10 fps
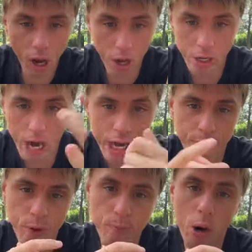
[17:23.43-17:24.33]
Okay,
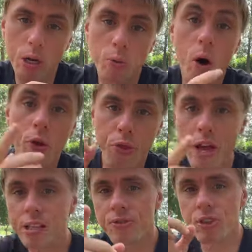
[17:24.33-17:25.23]
everybody. Well,
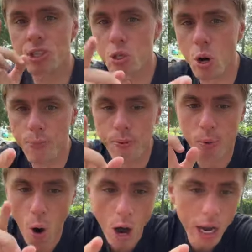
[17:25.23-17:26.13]
thanks for stopping
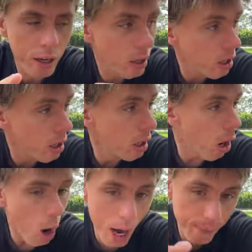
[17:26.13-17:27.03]
by.
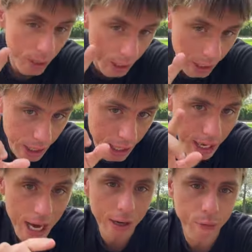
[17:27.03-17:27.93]
I'm going to get
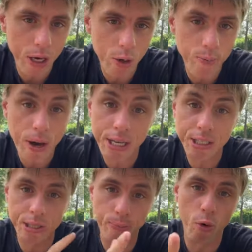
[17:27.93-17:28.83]
out of here and make
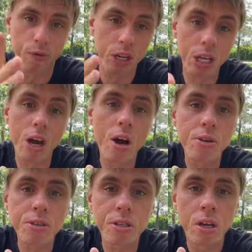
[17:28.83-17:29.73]
some more
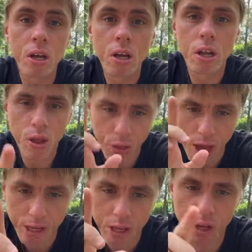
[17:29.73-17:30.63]
videos.
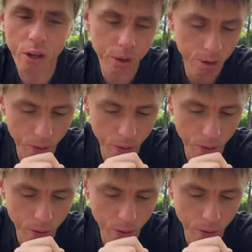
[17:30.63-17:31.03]
Thank you.